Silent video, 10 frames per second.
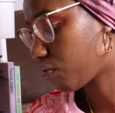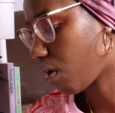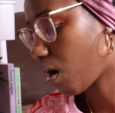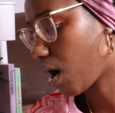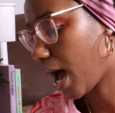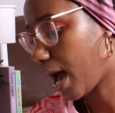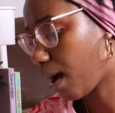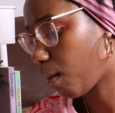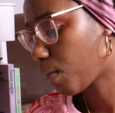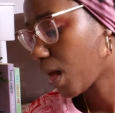far.
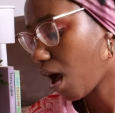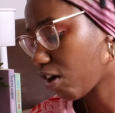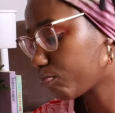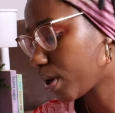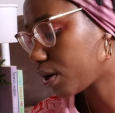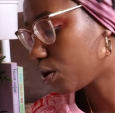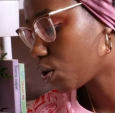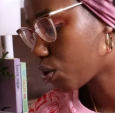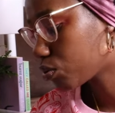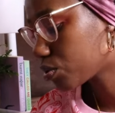I've made
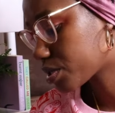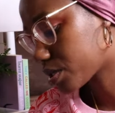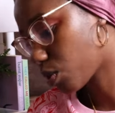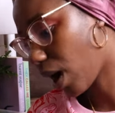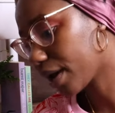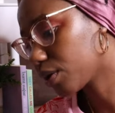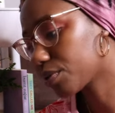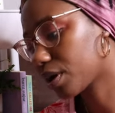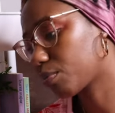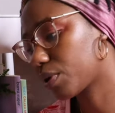notes, so I know
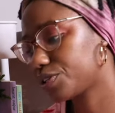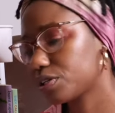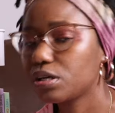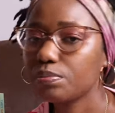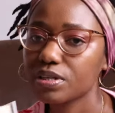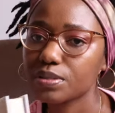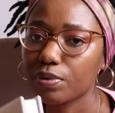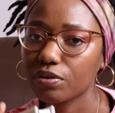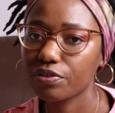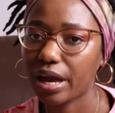that I'm going to keep this
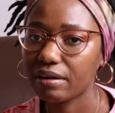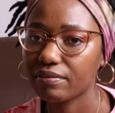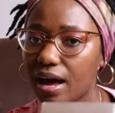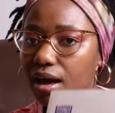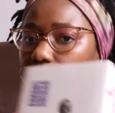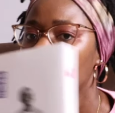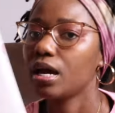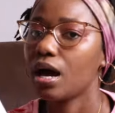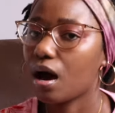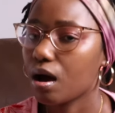book forever.
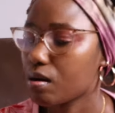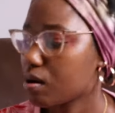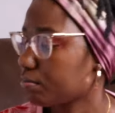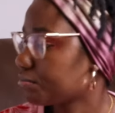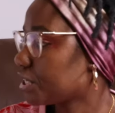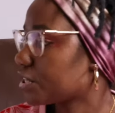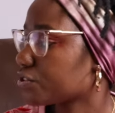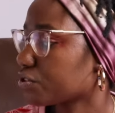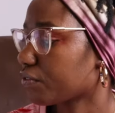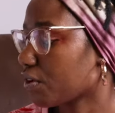Nikki
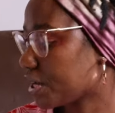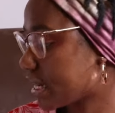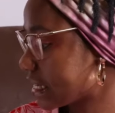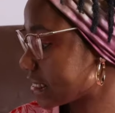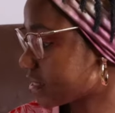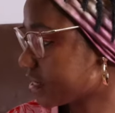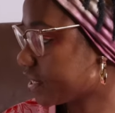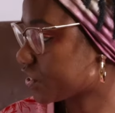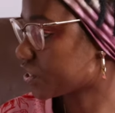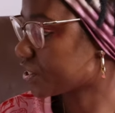Giovanni is a
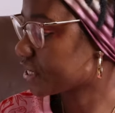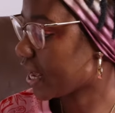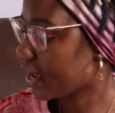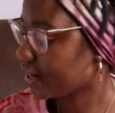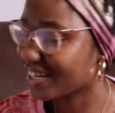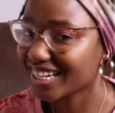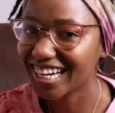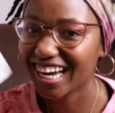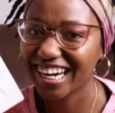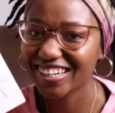legend, and
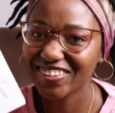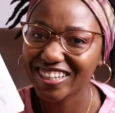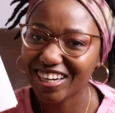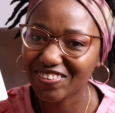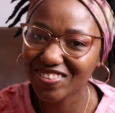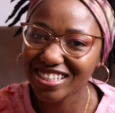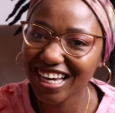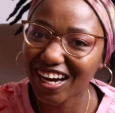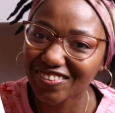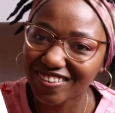I really love this
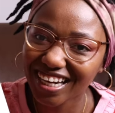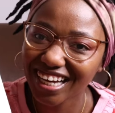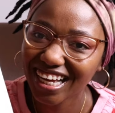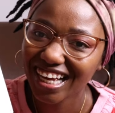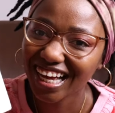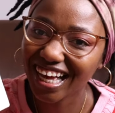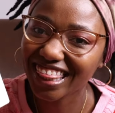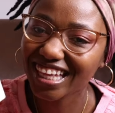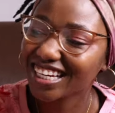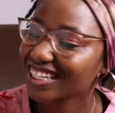cover. I
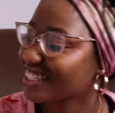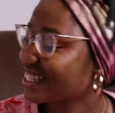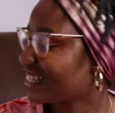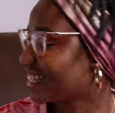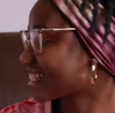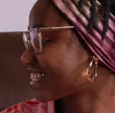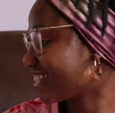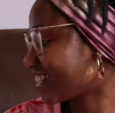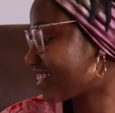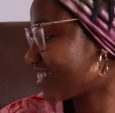think she
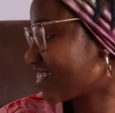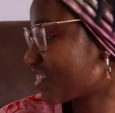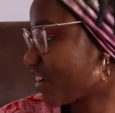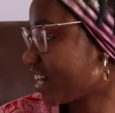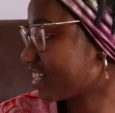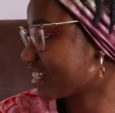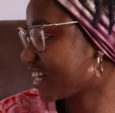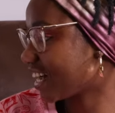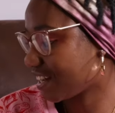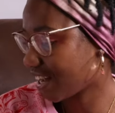looks so great.
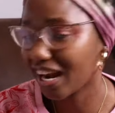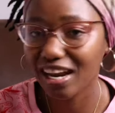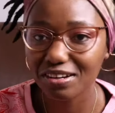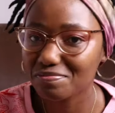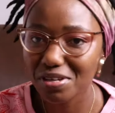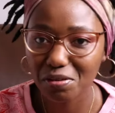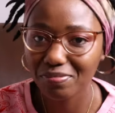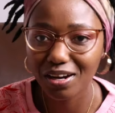Love me a